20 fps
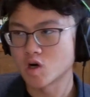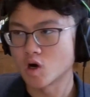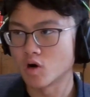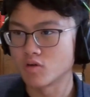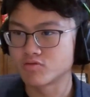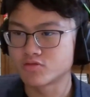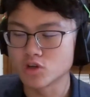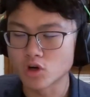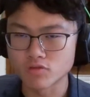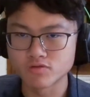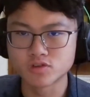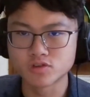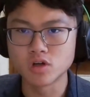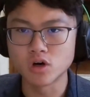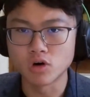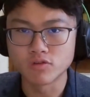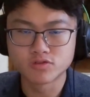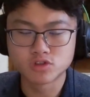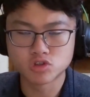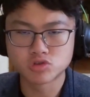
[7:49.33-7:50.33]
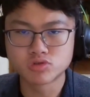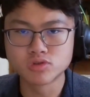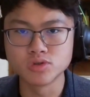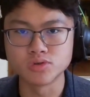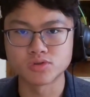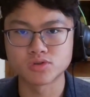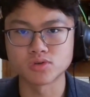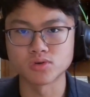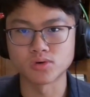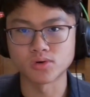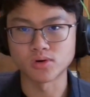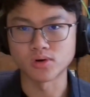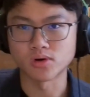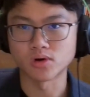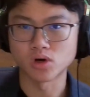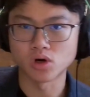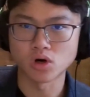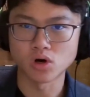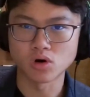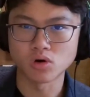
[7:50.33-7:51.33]
of of of truth or
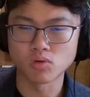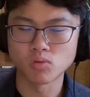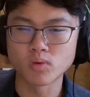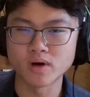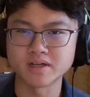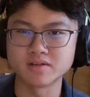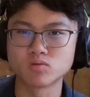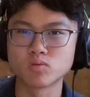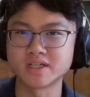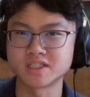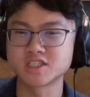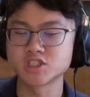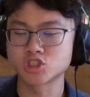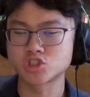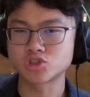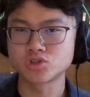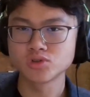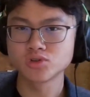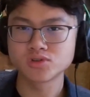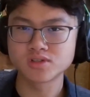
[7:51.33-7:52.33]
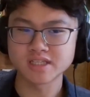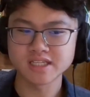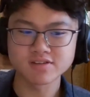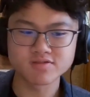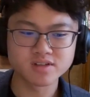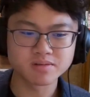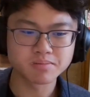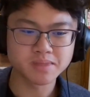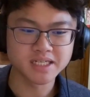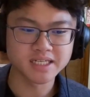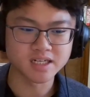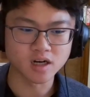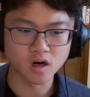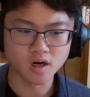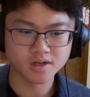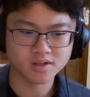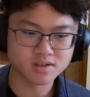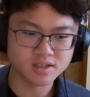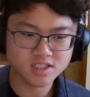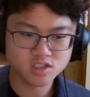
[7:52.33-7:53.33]
what what does truth even mean
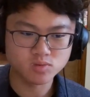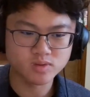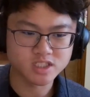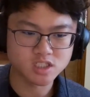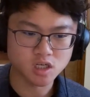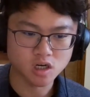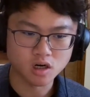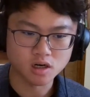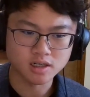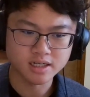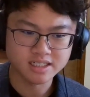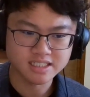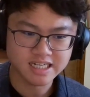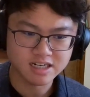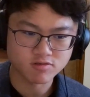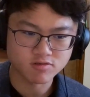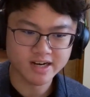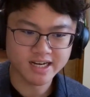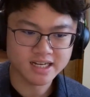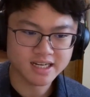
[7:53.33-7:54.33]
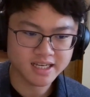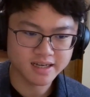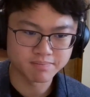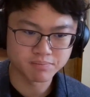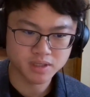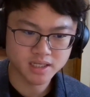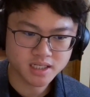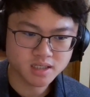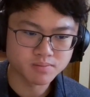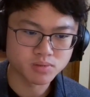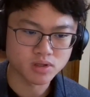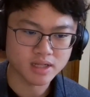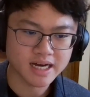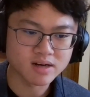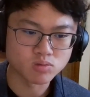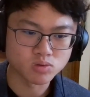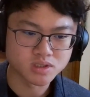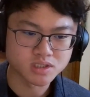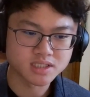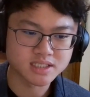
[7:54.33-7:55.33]
are things which are directly applicable i
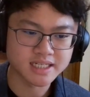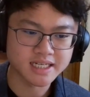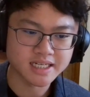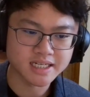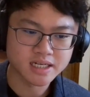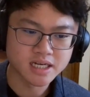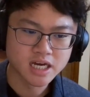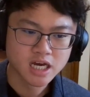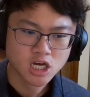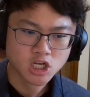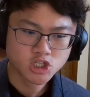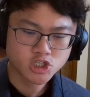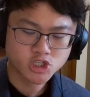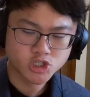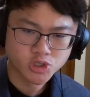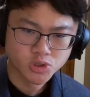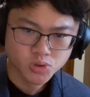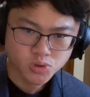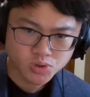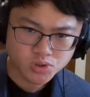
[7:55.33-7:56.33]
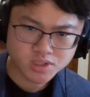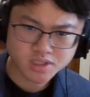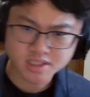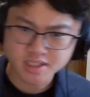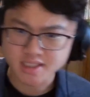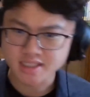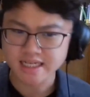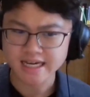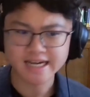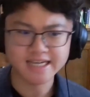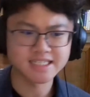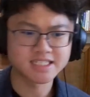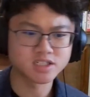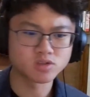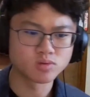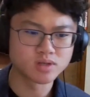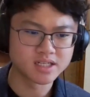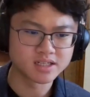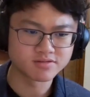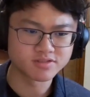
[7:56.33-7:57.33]
would say to the society
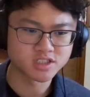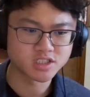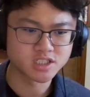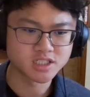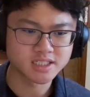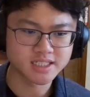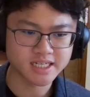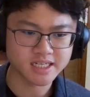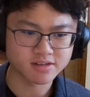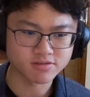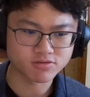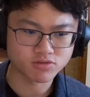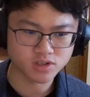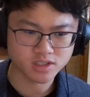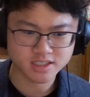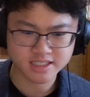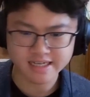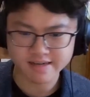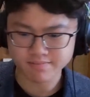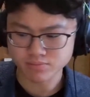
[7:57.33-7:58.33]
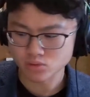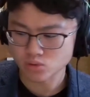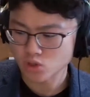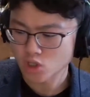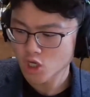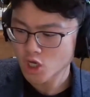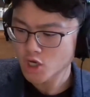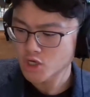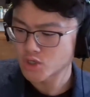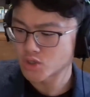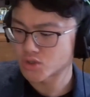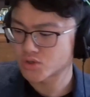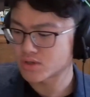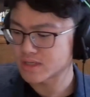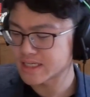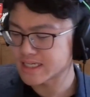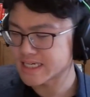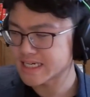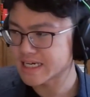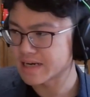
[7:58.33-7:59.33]
we live in today for example you're
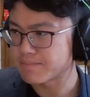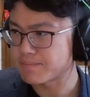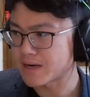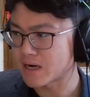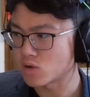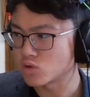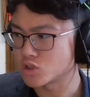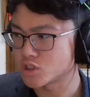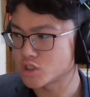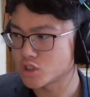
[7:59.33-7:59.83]
thinking about